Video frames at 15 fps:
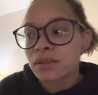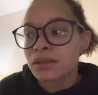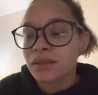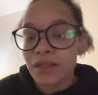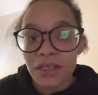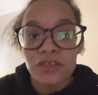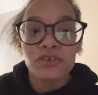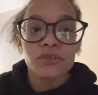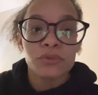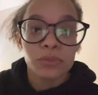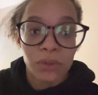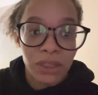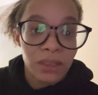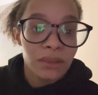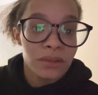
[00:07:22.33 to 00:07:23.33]
next
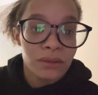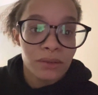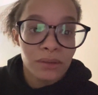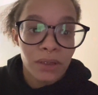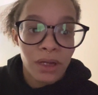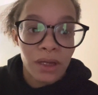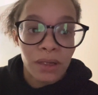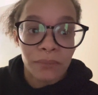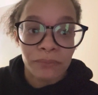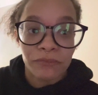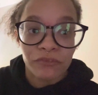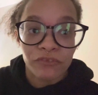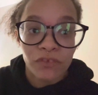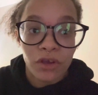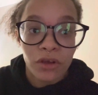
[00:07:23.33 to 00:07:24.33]
week,
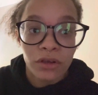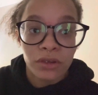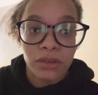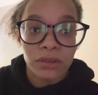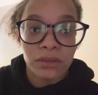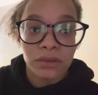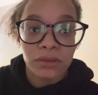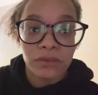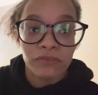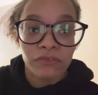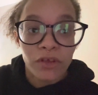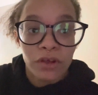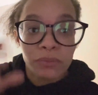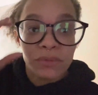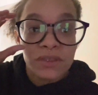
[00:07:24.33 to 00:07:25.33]

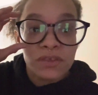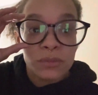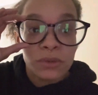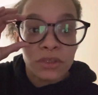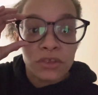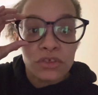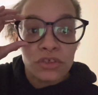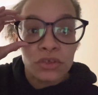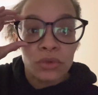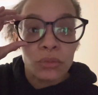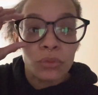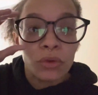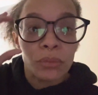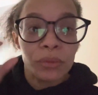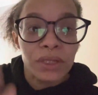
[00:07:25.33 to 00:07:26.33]
Vlogmas week 2
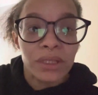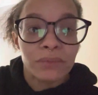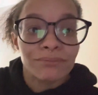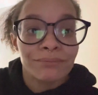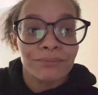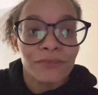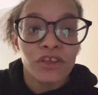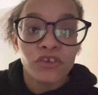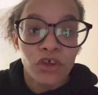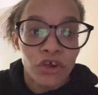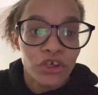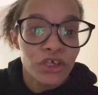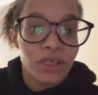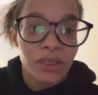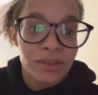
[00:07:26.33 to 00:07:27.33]
will be
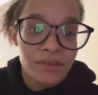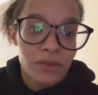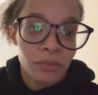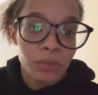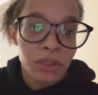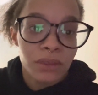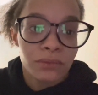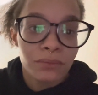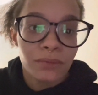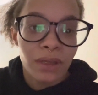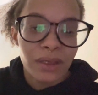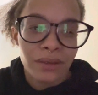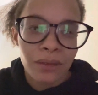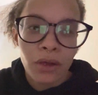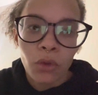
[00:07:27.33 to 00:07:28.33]
longer because it'll be
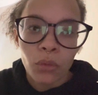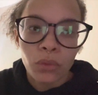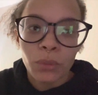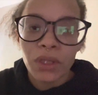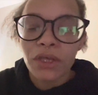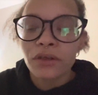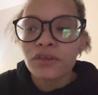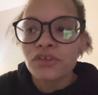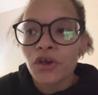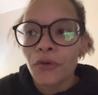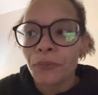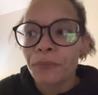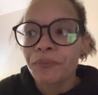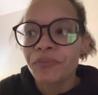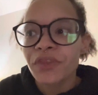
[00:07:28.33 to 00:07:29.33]
like a whole week. So
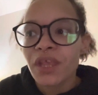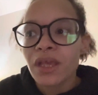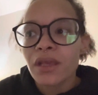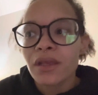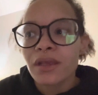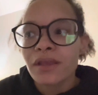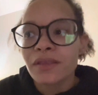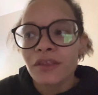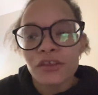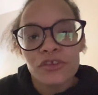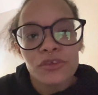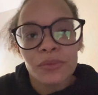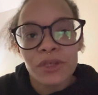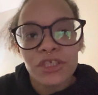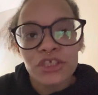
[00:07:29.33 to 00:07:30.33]
thank you so
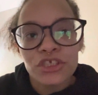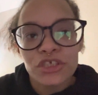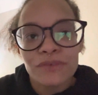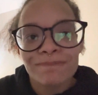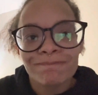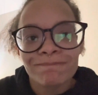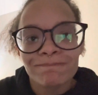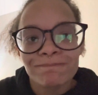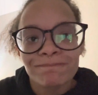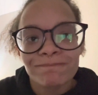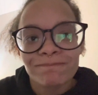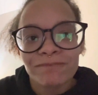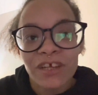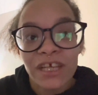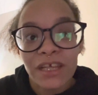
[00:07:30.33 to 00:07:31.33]
much
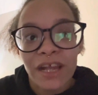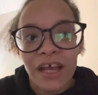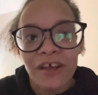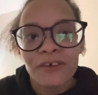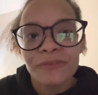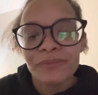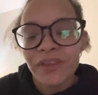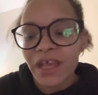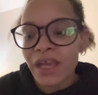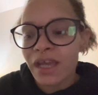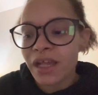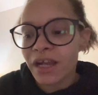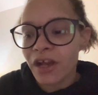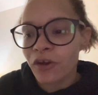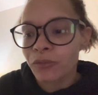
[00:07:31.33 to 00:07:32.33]
for hanging out,
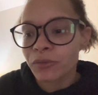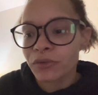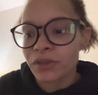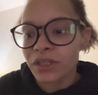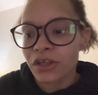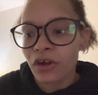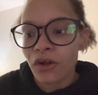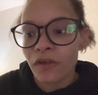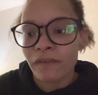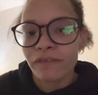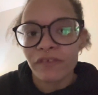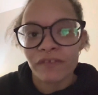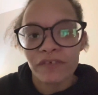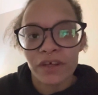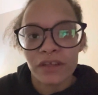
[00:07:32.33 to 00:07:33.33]
and I hope you're reading all of the
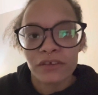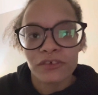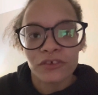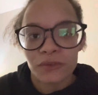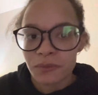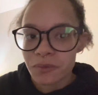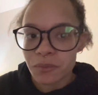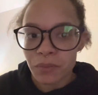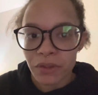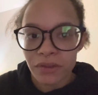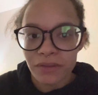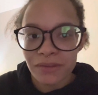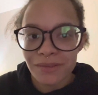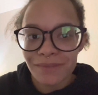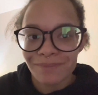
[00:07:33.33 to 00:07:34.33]
fun Christmas
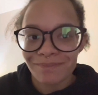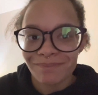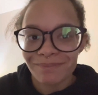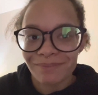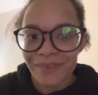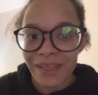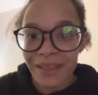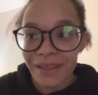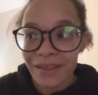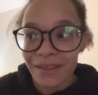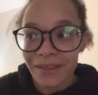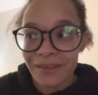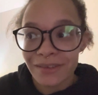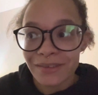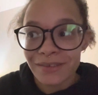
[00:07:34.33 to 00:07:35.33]
books,
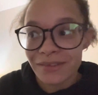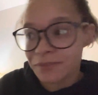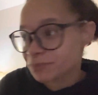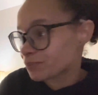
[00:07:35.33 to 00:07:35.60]
and